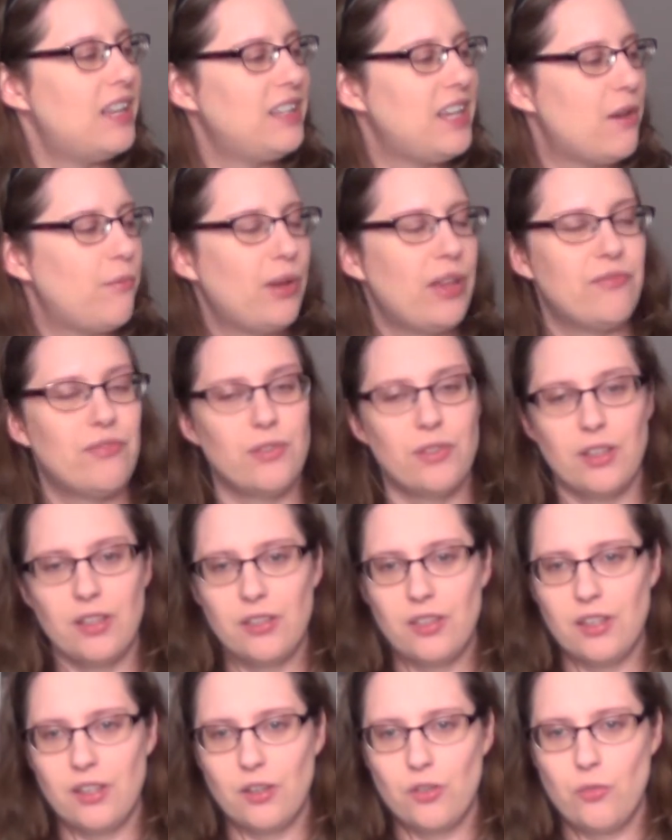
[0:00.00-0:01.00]
and yeah, we have the,
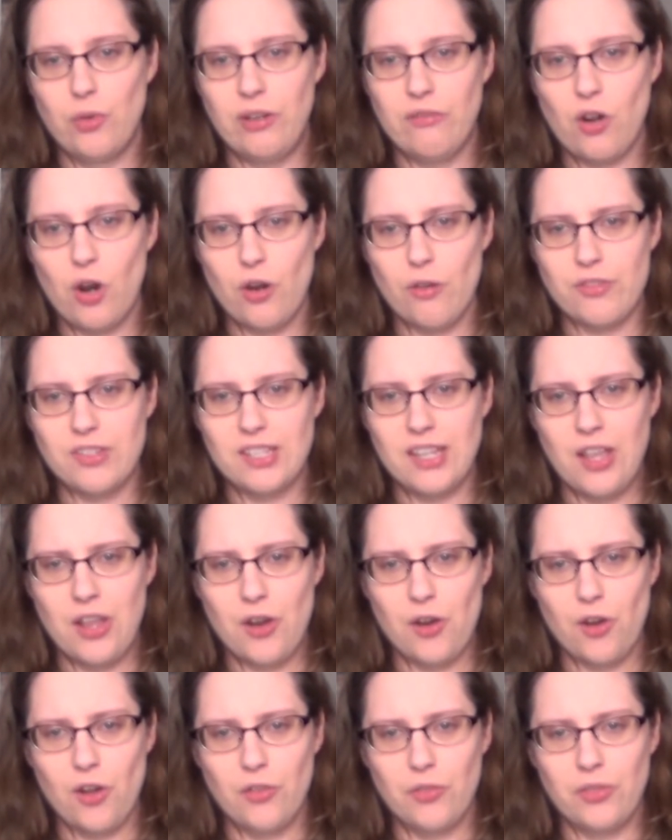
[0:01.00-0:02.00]
the Queen of Hearts
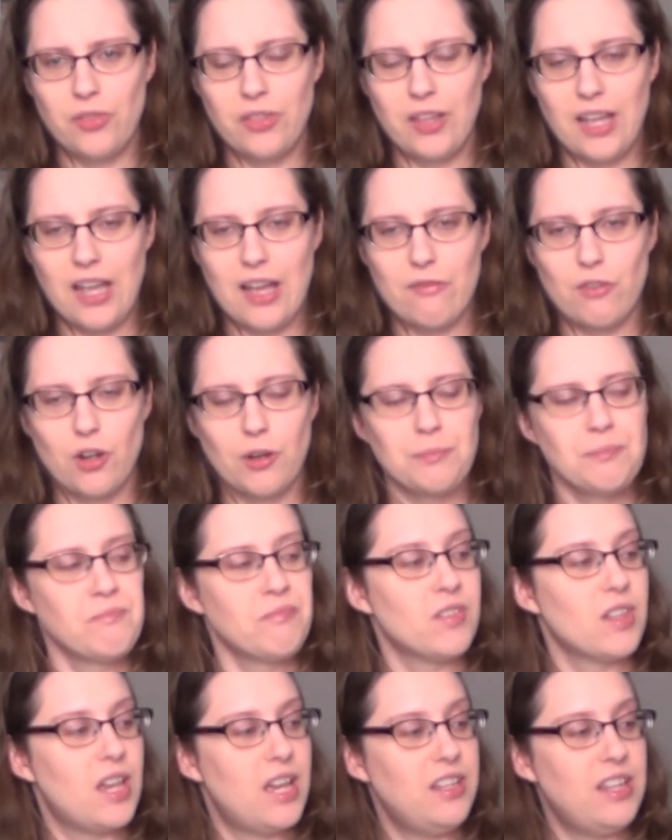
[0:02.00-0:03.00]
here on the cover.
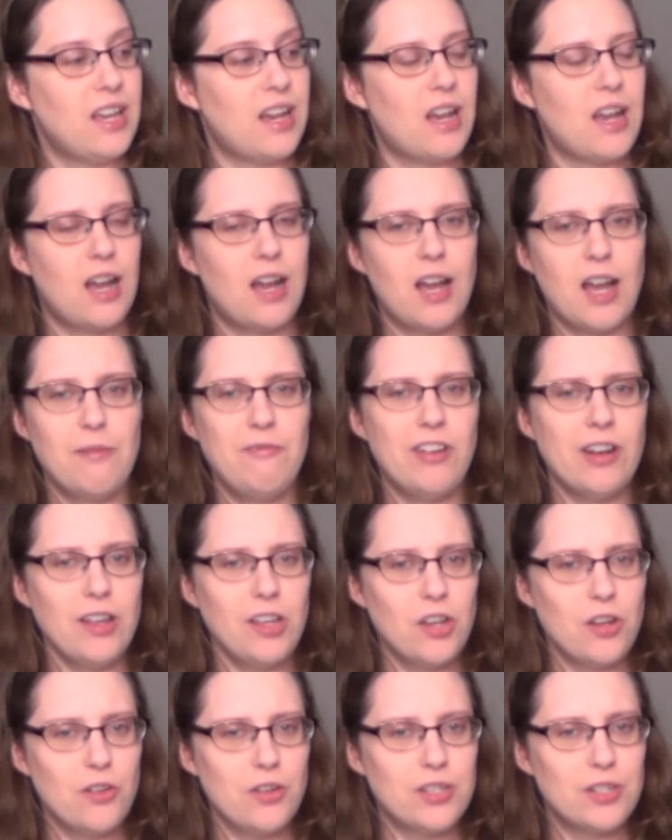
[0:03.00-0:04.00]
And yeah, I, am very
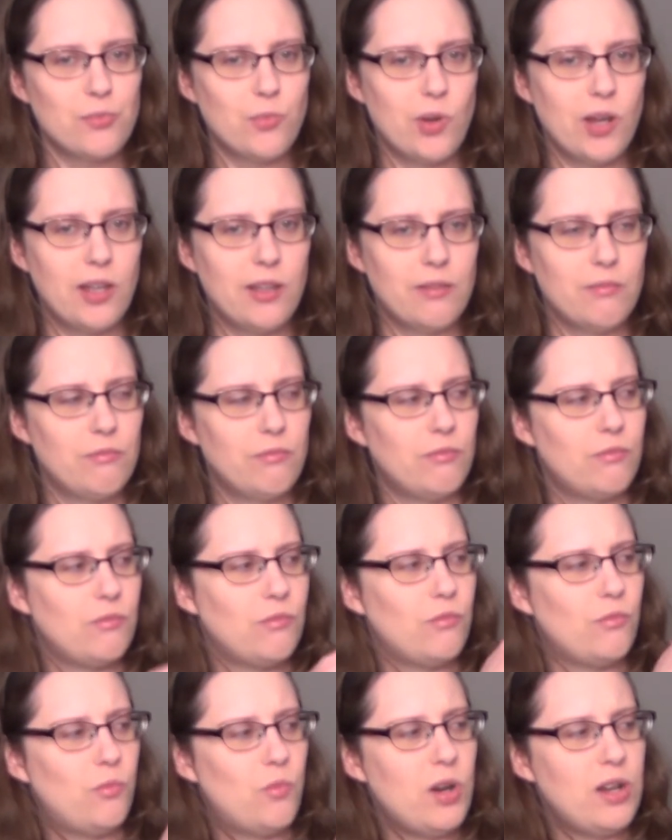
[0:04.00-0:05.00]
curious what
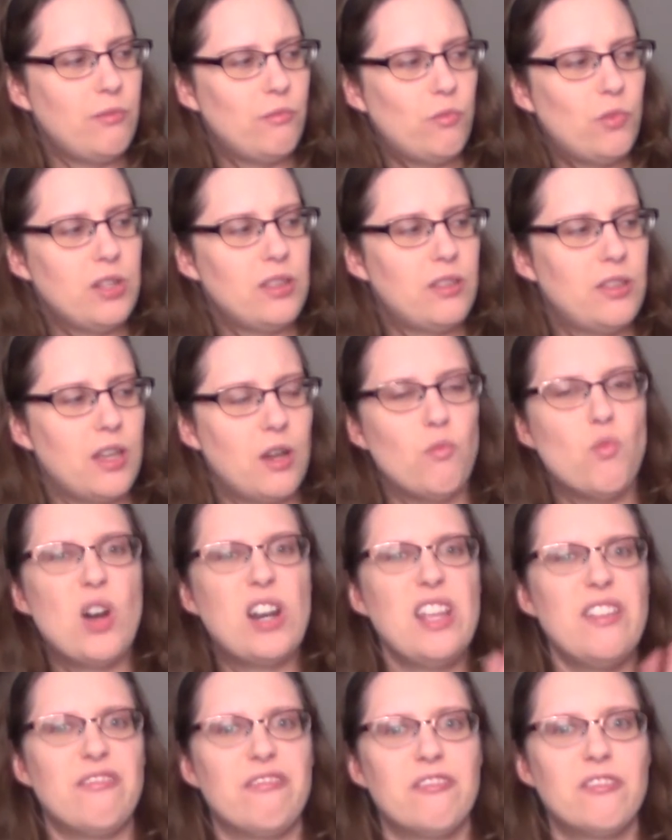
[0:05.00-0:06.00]
what what the what
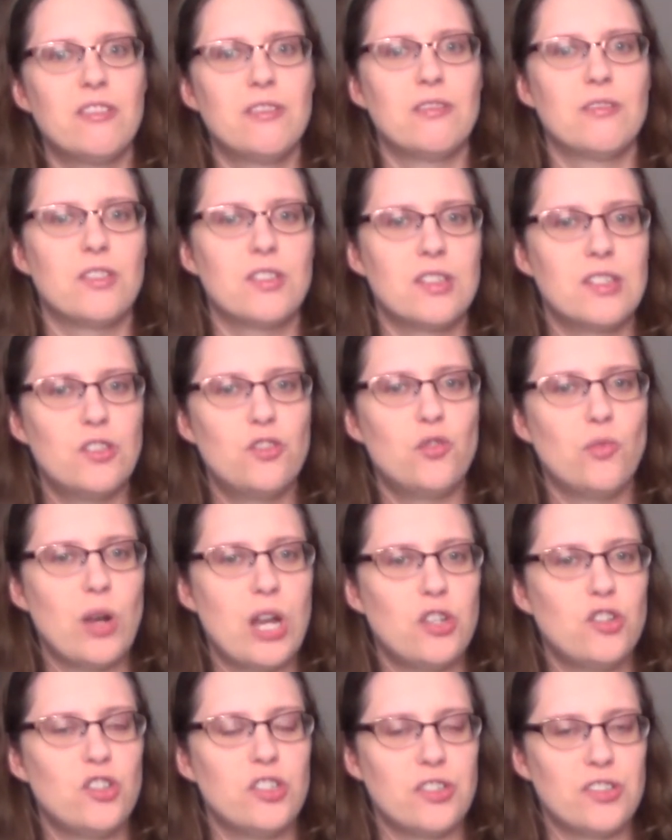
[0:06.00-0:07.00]
if
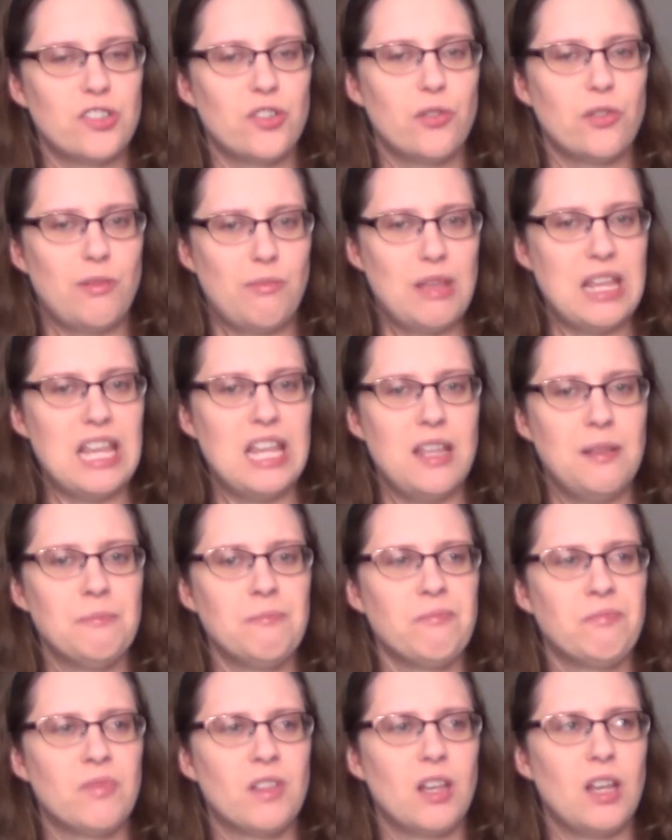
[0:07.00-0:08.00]
situation is going to be.
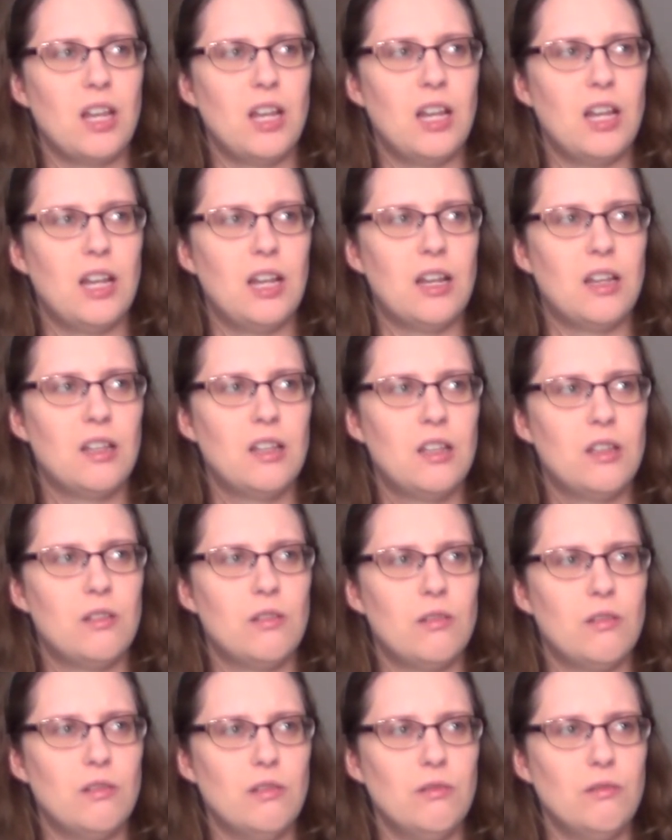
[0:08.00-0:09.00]
Uh,
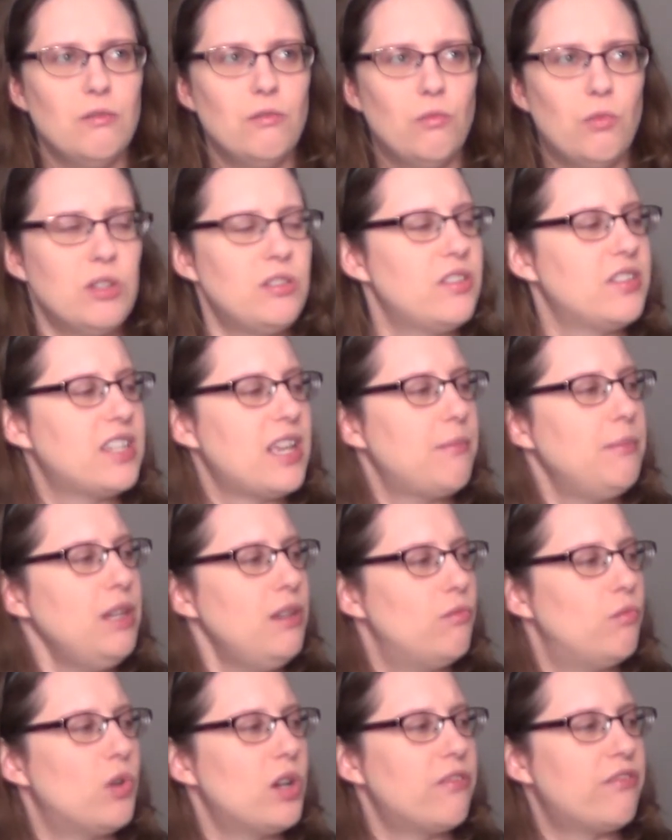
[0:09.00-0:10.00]
what does that
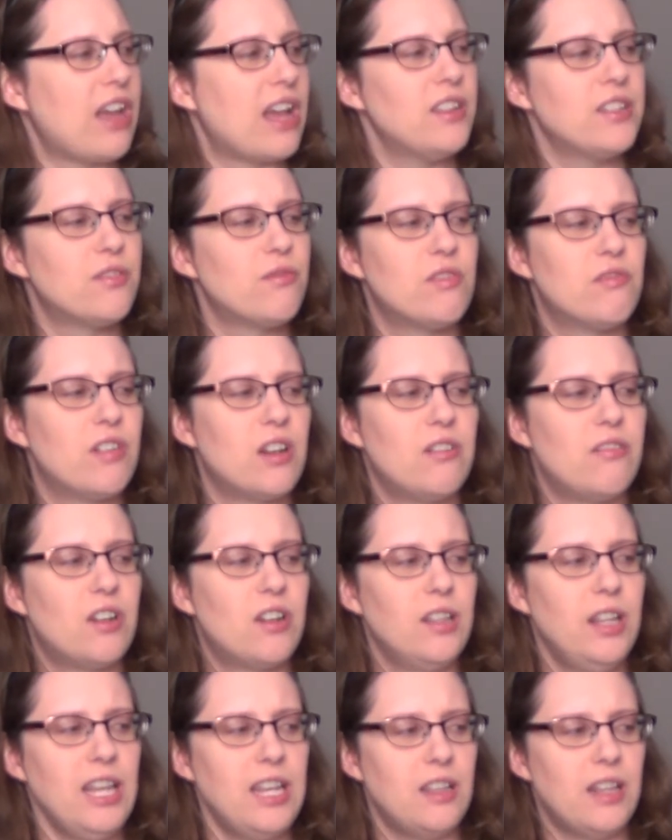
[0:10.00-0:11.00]
mean? What if Alice was very,
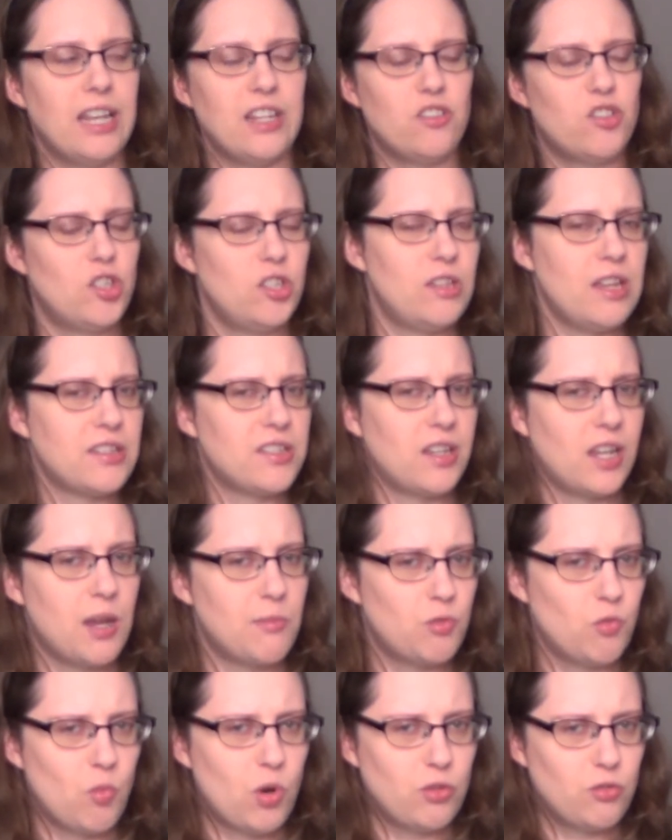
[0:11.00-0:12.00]
very late? Like, she doesn't
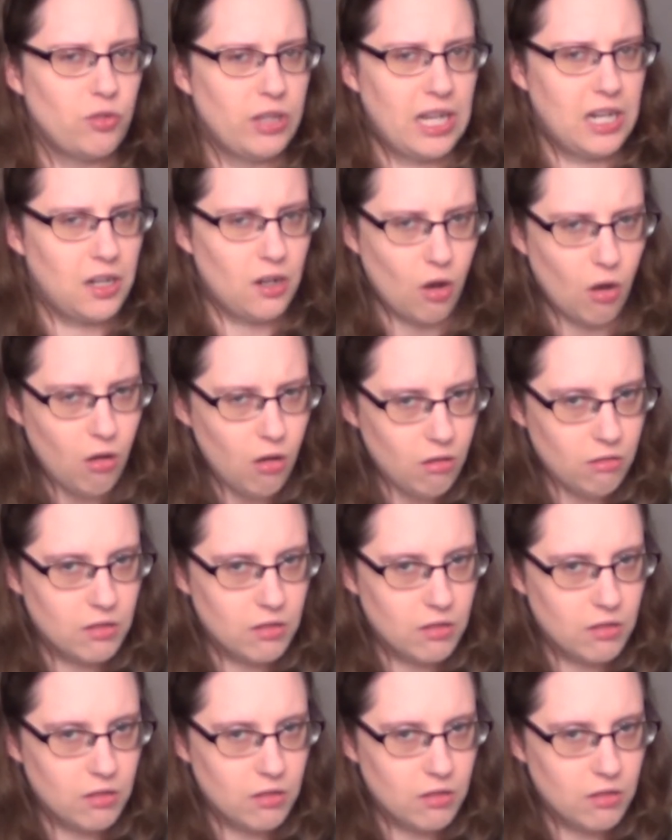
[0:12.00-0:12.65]
come to Wonderland at all?